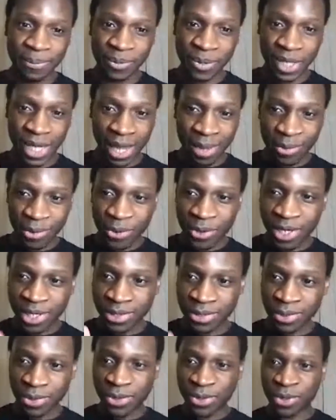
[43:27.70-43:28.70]
I'm going
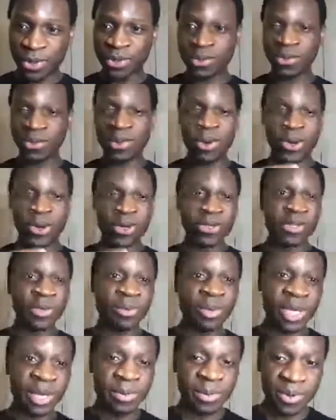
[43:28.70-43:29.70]
to show to all the
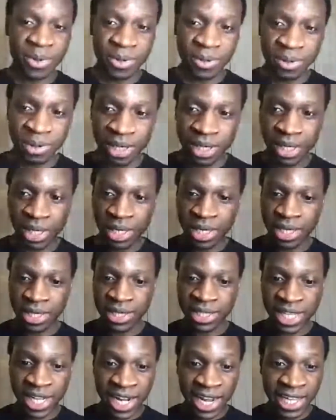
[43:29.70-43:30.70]
people
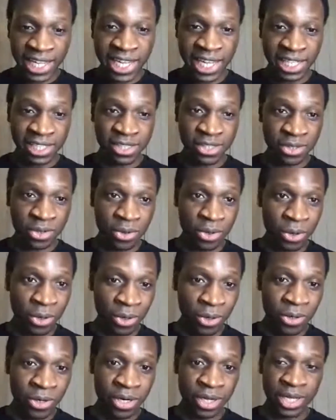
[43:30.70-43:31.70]
that I can
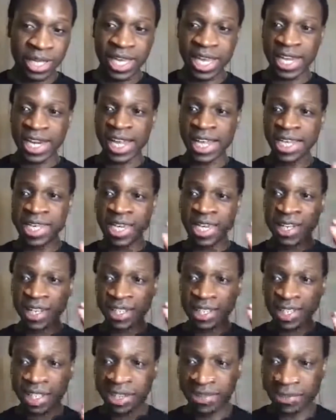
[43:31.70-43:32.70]
score and I can
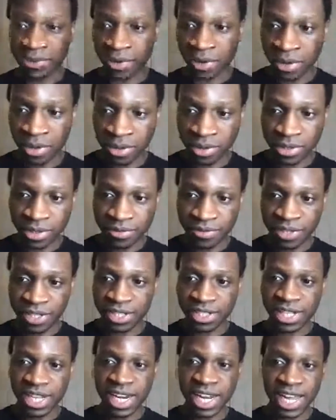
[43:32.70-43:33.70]
achieve all the
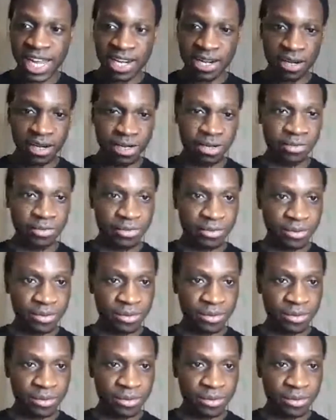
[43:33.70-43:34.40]
things that I love,